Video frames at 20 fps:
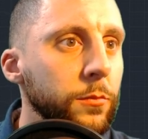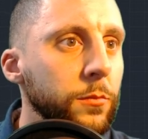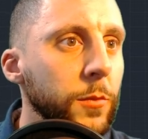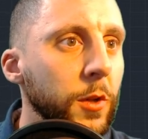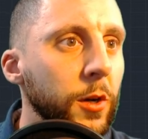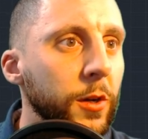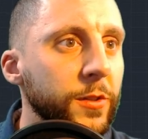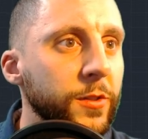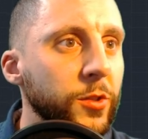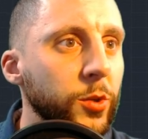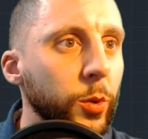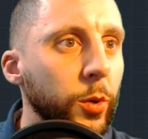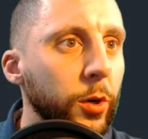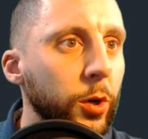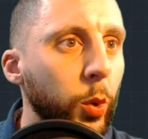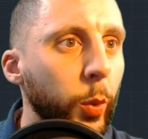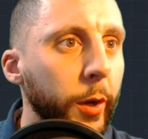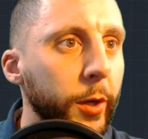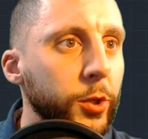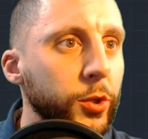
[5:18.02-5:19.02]
Let's do a
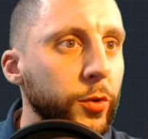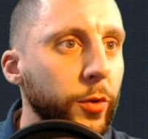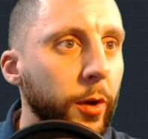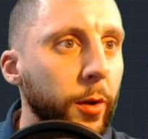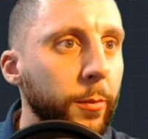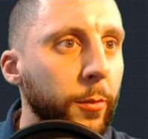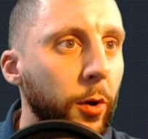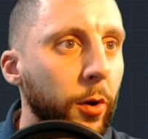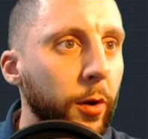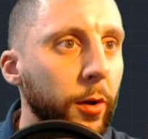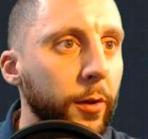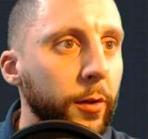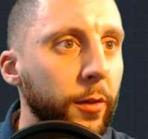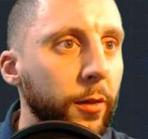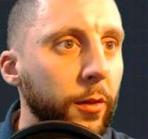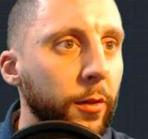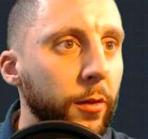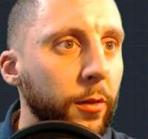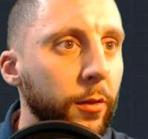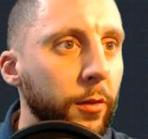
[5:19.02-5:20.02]
quick trim on
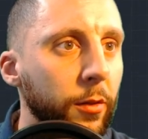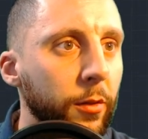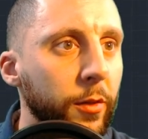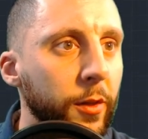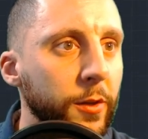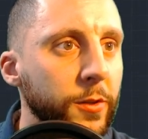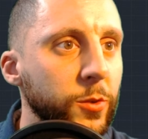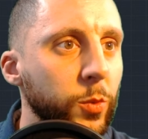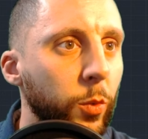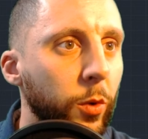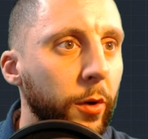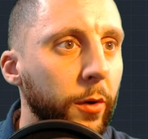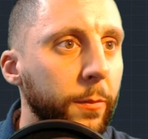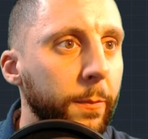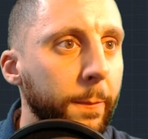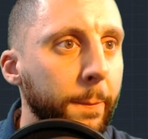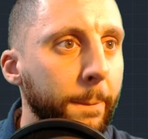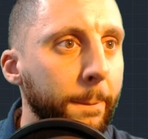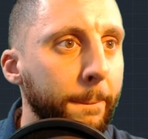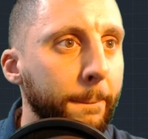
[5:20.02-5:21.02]
this one
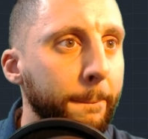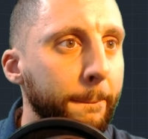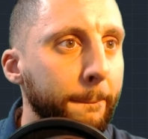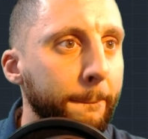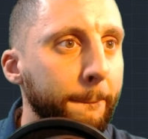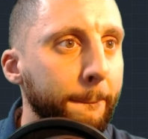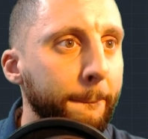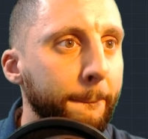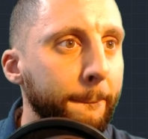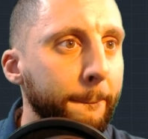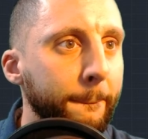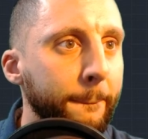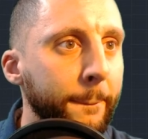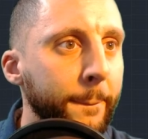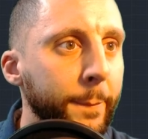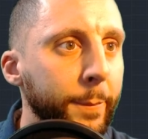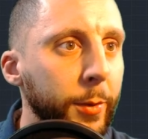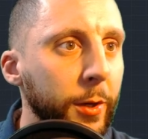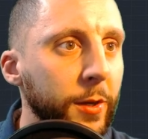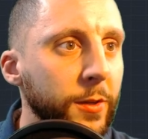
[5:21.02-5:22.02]

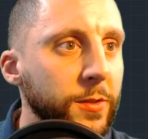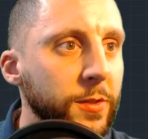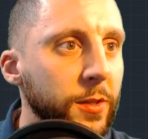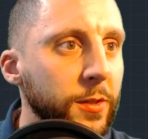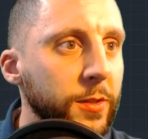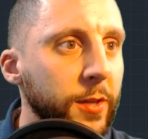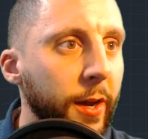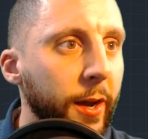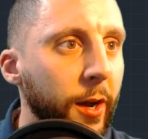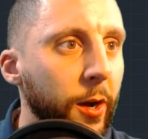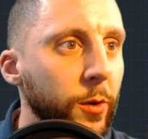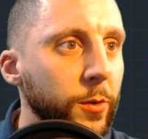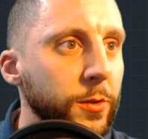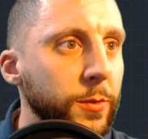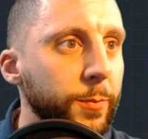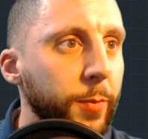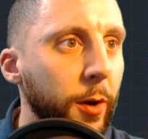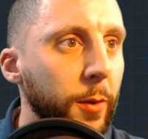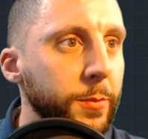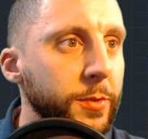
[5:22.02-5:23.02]
because this house
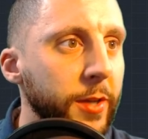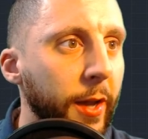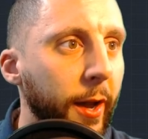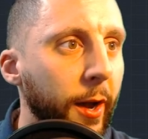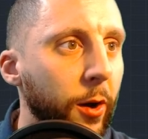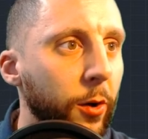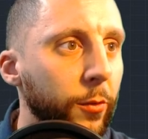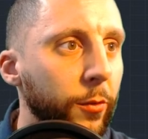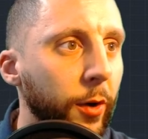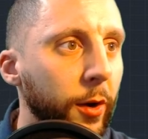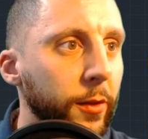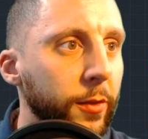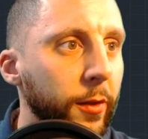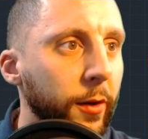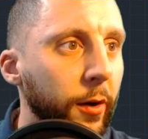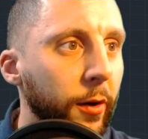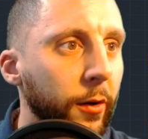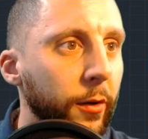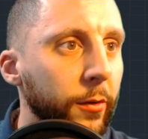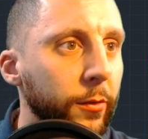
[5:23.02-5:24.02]
bumps out right
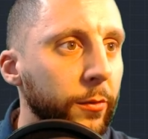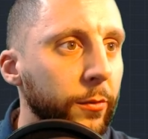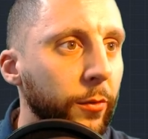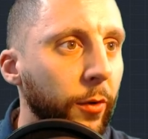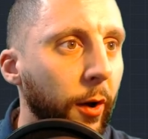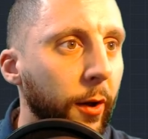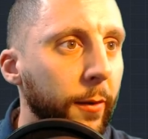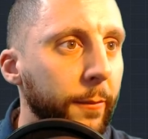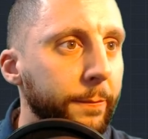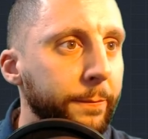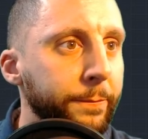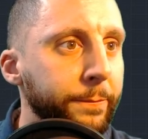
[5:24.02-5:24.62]
there, right?